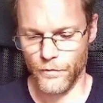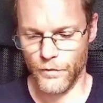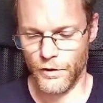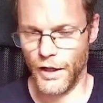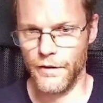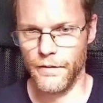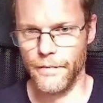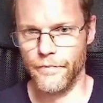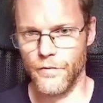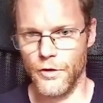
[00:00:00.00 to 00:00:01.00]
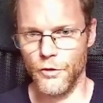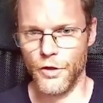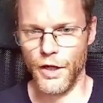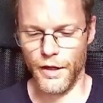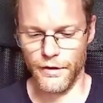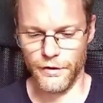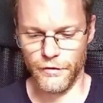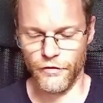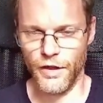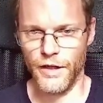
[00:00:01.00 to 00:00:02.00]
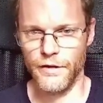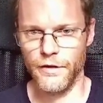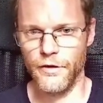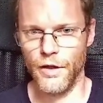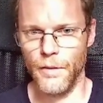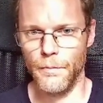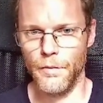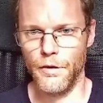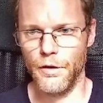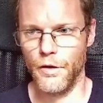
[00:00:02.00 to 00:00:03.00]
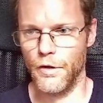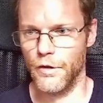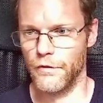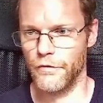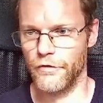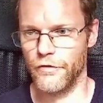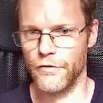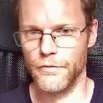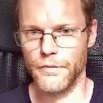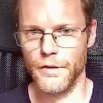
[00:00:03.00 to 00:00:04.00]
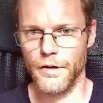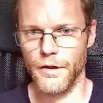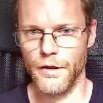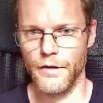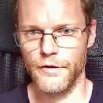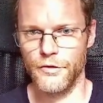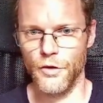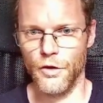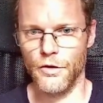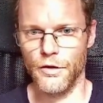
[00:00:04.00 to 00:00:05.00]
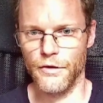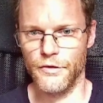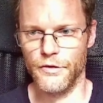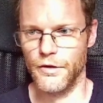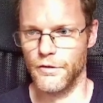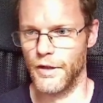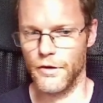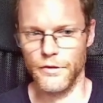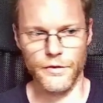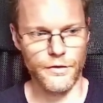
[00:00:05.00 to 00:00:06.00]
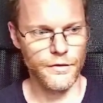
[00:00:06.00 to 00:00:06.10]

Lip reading: Then you can define the number of circles around.